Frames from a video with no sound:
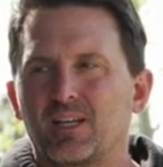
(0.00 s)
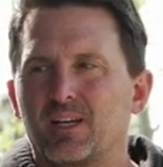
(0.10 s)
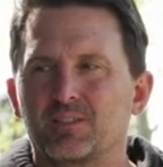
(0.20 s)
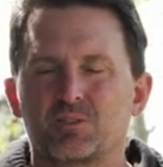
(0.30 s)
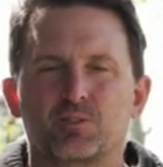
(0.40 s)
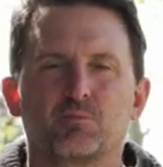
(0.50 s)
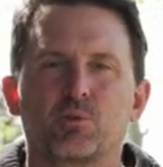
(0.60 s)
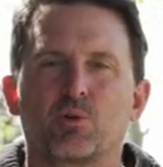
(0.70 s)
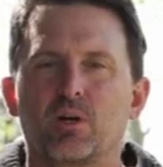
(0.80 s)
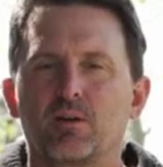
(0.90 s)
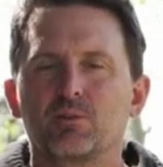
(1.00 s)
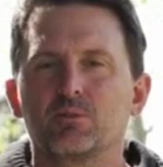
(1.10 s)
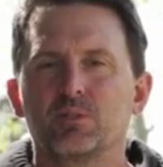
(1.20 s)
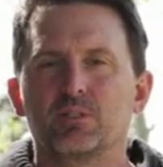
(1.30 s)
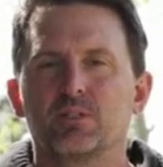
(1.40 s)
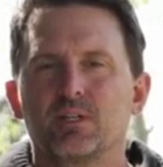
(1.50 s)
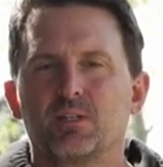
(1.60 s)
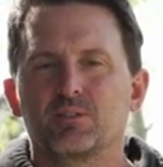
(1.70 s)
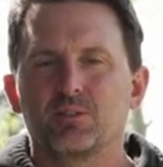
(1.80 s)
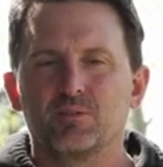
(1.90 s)
I just implore everyone
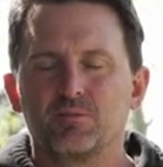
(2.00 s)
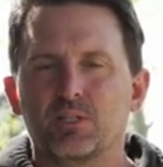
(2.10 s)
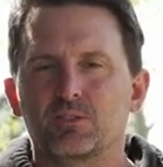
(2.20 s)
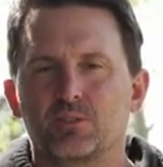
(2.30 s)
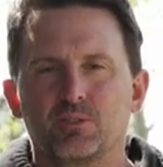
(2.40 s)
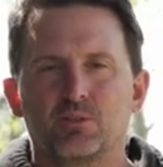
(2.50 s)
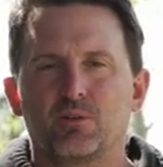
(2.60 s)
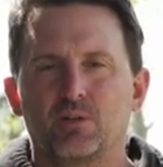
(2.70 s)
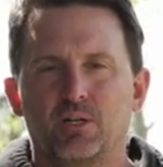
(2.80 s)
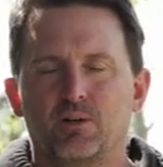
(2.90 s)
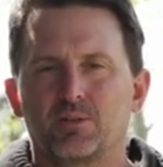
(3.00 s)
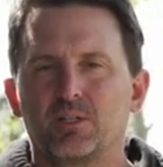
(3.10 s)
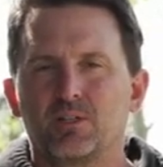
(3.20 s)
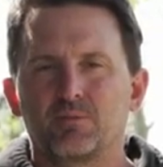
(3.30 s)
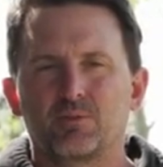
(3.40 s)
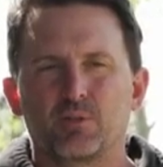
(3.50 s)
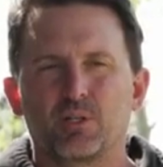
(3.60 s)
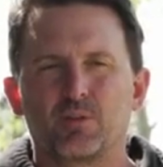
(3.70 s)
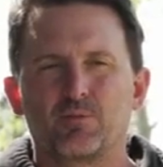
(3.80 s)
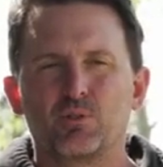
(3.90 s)
to invest in your own health for the
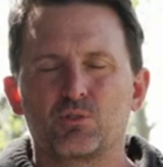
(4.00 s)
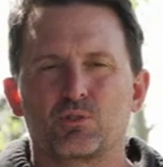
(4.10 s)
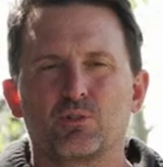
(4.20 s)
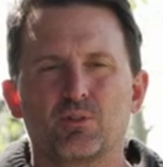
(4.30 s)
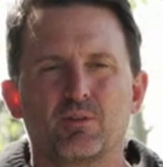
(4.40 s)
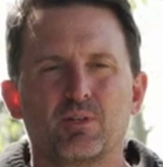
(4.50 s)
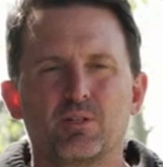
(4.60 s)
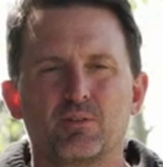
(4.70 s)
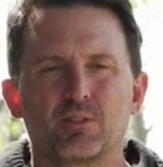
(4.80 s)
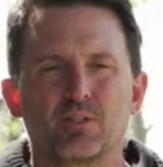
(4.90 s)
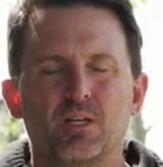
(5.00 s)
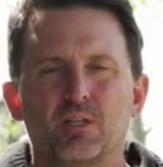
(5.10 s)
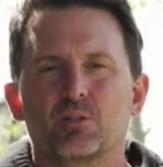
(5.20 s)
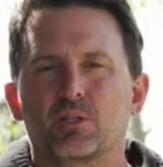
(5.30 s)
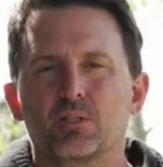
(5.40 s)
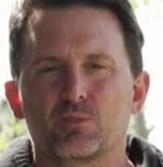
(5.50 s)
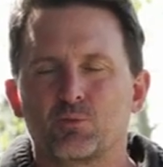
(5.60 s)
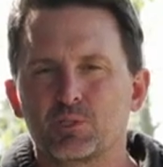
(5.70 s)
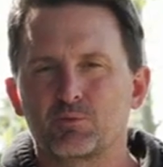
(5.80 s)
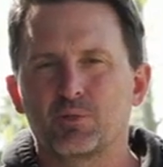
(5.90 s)
future of hearing your kids
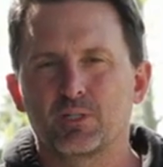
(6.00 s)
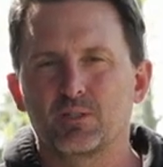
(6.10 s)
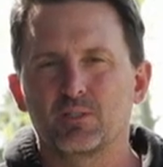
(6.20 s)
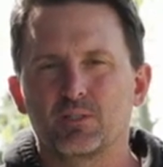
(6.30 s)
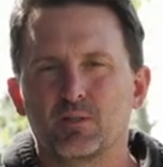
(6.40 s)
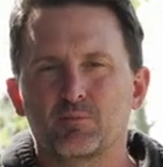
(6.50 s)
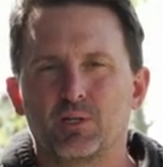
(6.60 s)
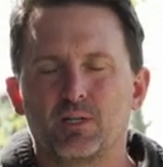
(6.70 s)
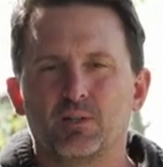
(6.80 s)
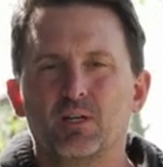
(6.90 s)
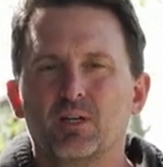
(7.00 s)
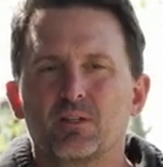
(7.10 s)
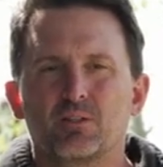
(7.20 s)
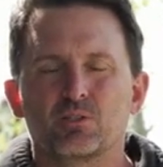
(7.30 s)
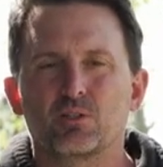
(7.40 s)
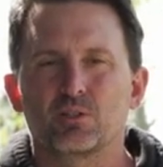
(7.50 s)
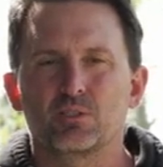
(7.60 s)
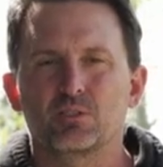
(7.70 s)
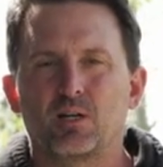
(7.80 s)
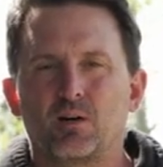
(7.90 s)
whispering in the duck blind, the
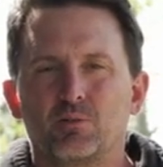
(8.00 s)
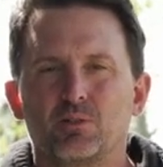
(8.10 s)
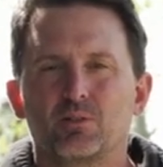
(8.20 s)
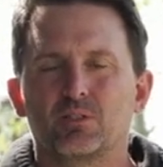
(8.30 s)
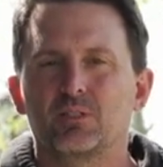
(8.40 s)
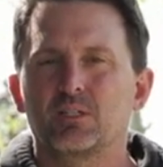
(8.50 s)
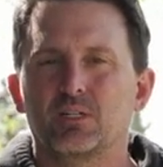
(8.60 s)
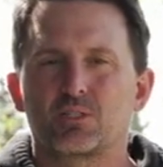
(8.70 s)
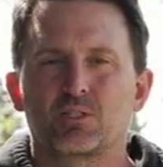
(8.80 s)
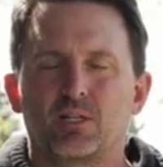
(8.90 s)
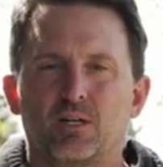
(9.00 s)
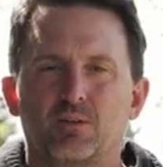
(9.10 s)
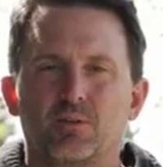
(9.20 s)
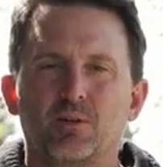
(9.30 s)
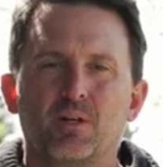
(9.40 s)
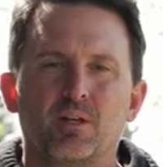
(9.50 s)
turkeys gobble, the ducks chatter,